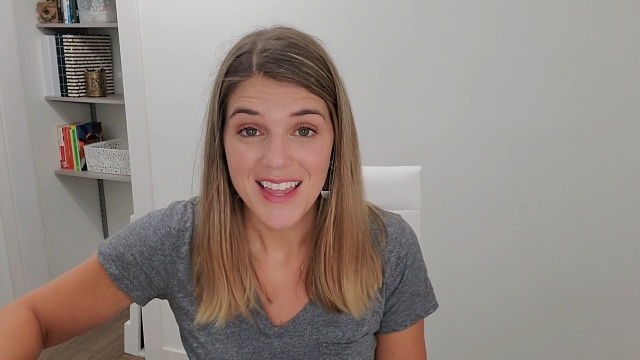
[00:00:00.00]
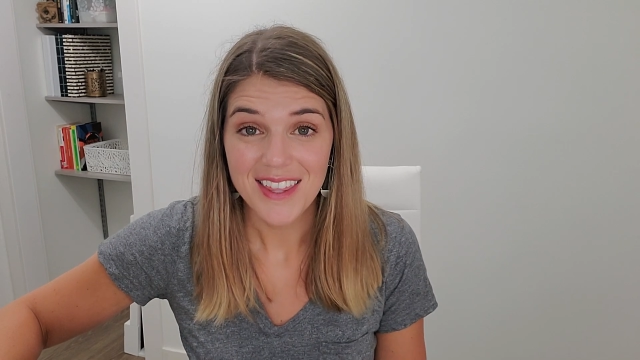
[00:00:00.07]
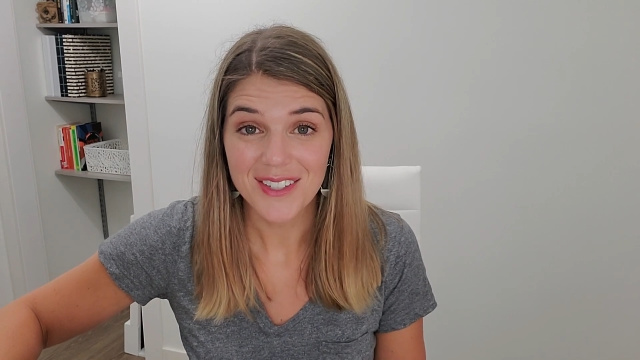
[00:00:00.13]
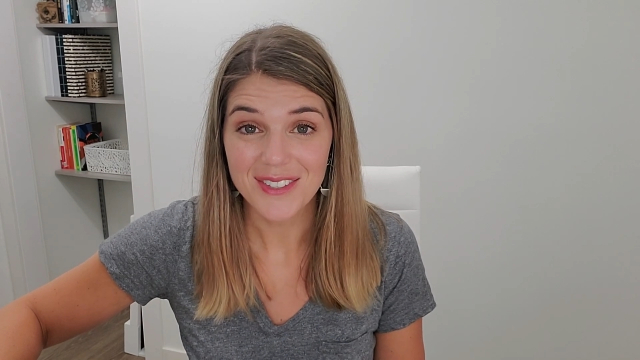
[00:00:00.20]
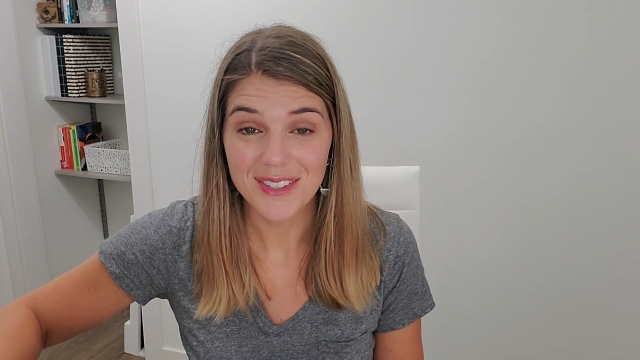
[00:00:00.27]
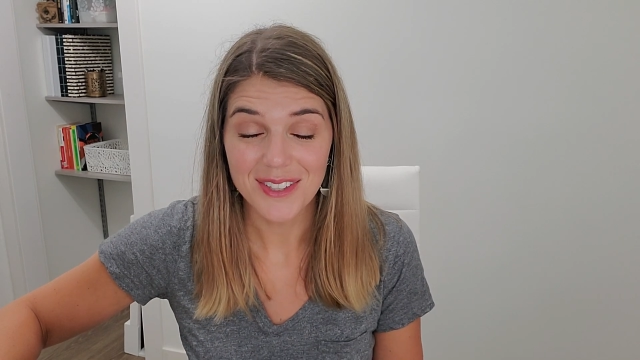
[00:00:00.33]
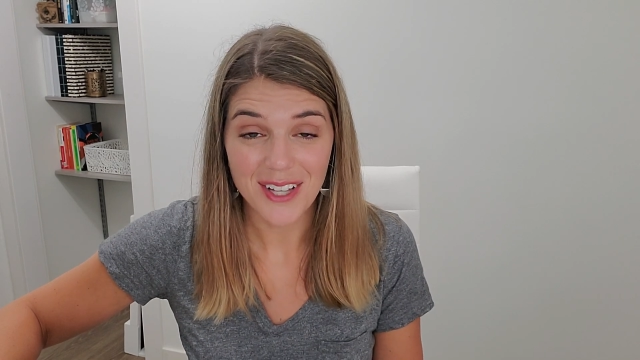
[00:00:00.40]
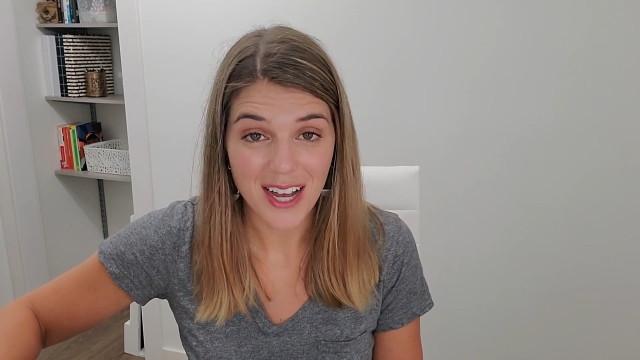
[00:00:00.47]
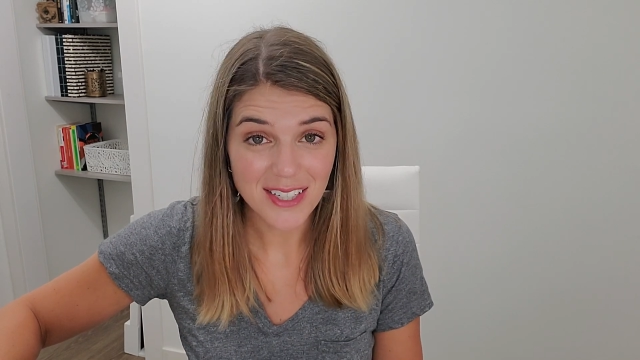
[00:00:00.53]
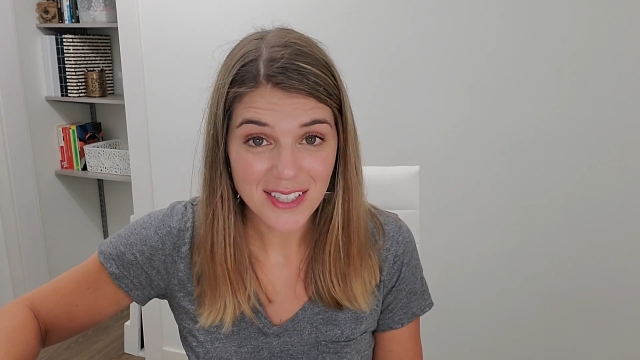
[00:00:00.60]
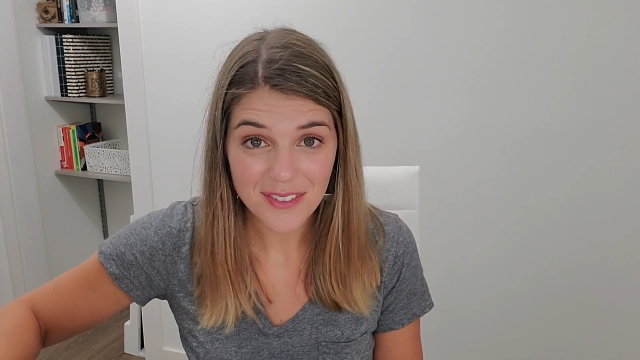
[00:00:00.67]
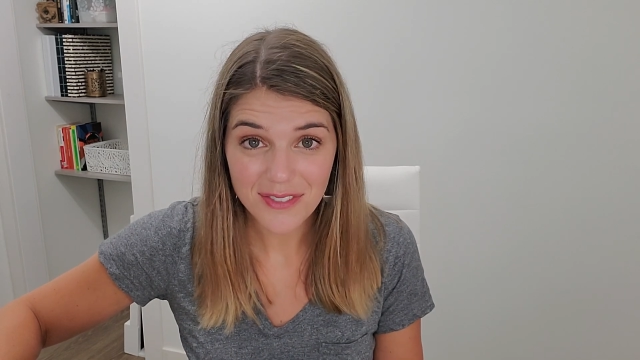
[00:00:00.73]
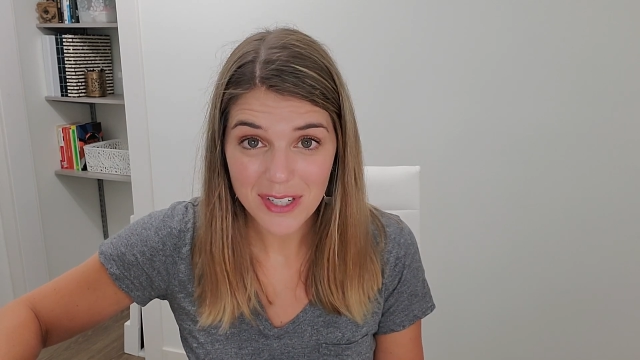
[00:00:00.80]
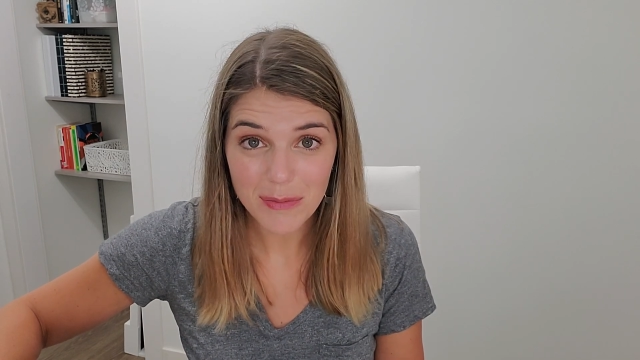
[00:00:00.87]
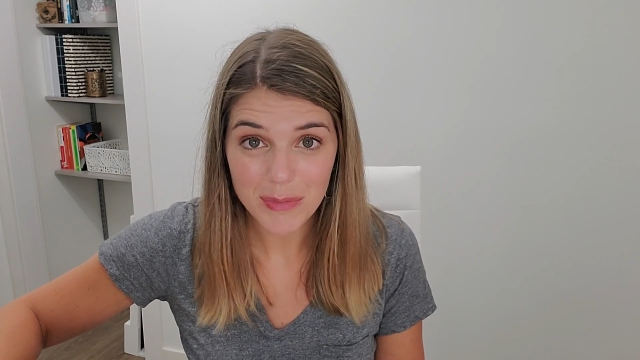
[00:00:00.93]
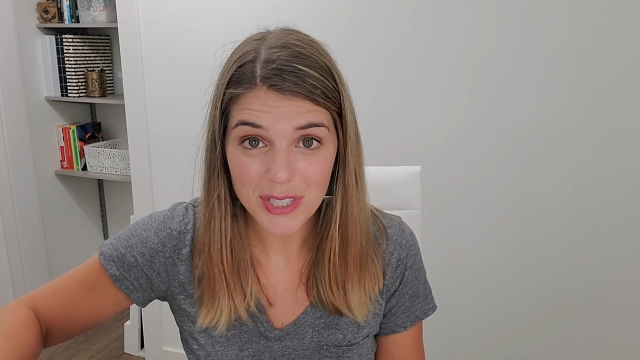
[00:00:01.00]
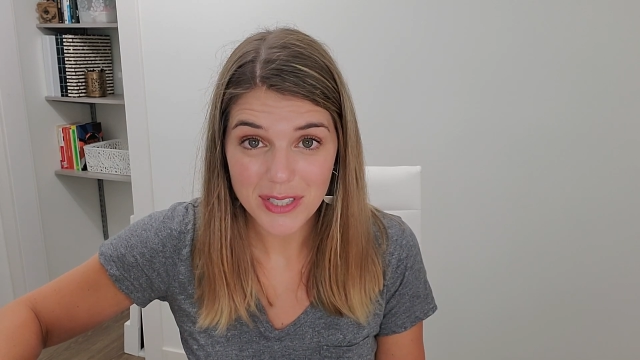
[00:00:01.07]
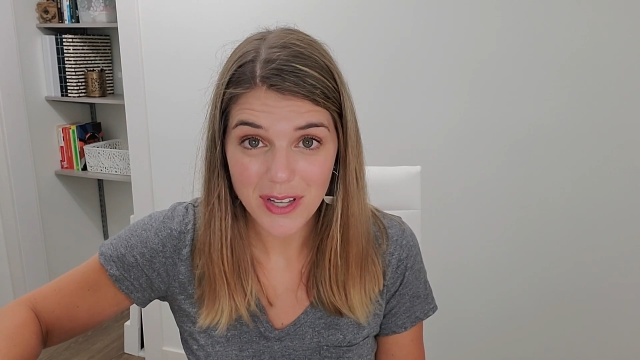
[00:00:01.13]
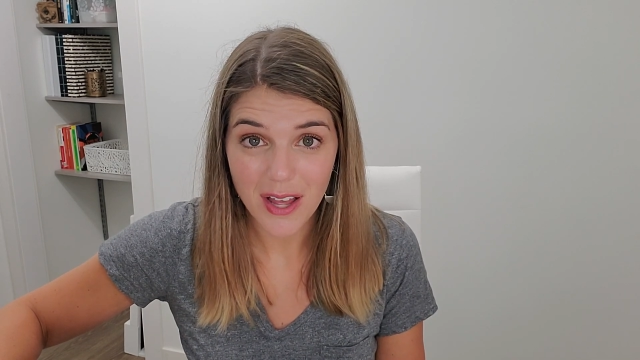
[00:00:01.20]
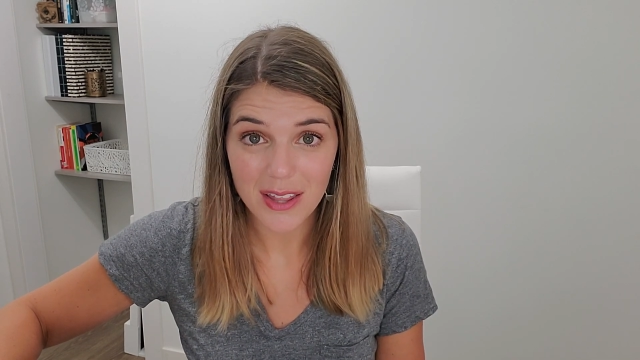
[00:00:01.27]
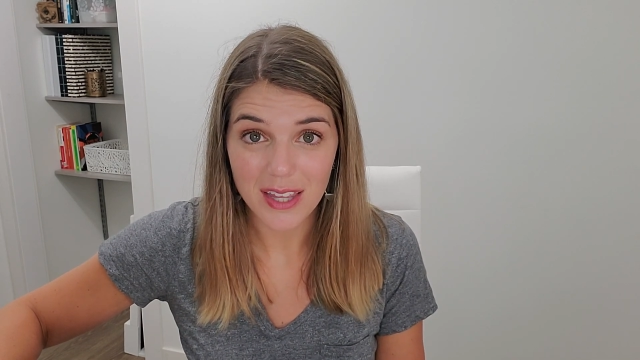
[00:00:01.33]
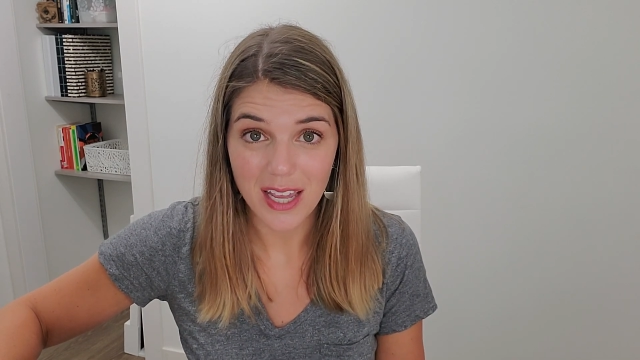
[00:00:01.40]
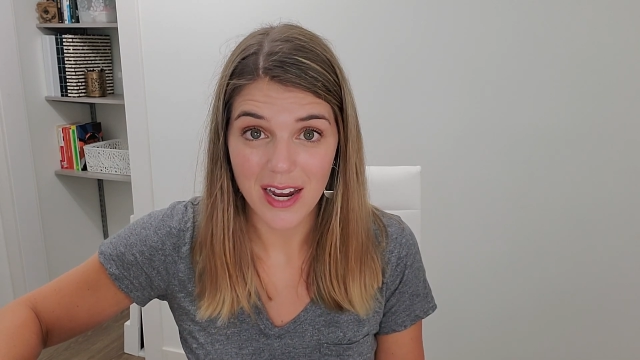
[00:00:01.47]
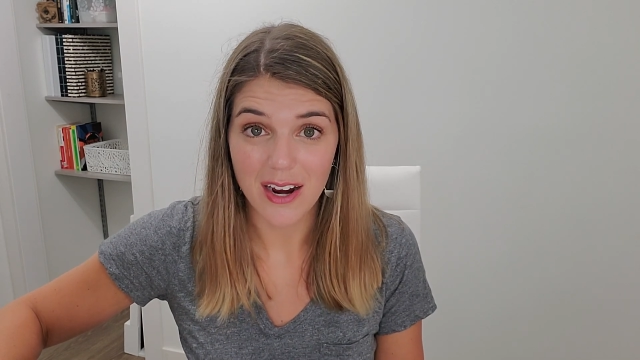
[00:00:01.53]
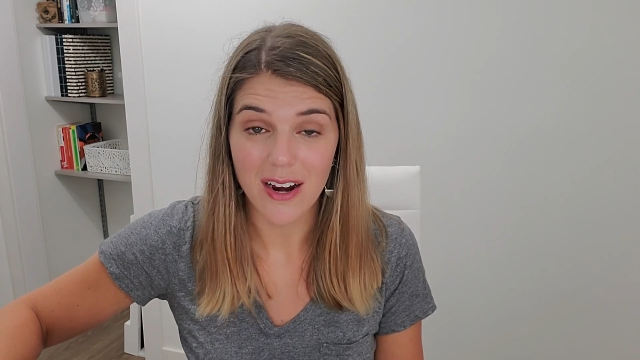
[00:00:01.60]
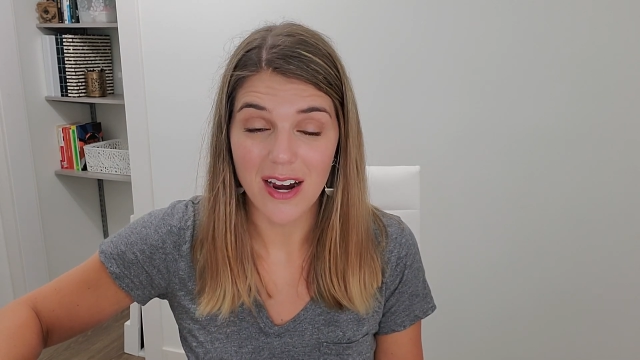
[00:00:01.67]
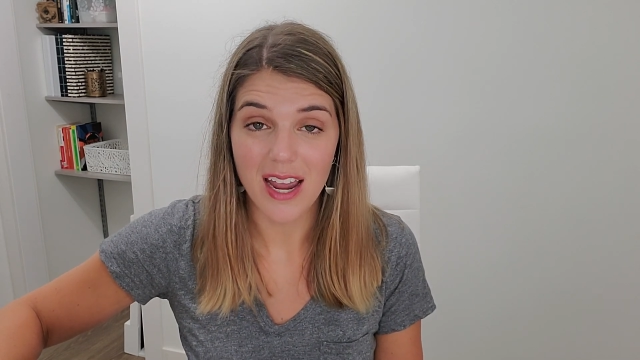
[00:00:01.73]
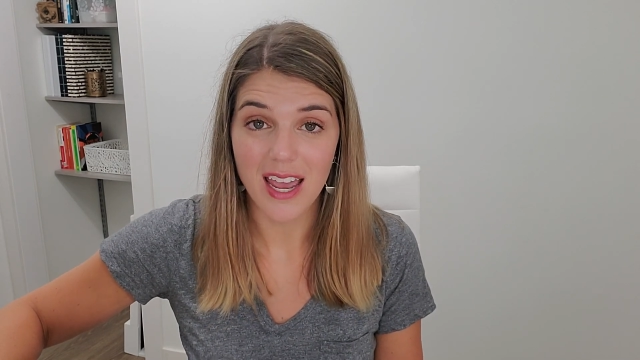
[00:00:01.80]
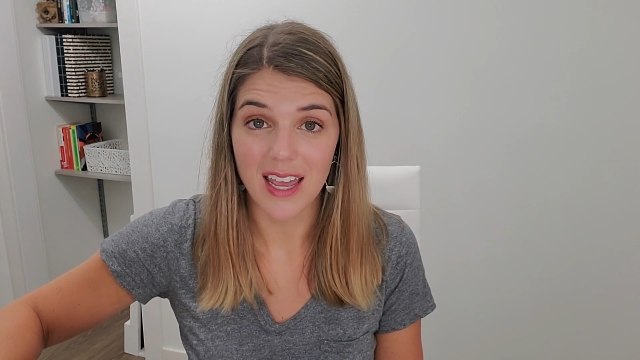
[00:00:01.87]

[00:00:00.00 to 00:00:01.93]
There's lots of numbers on there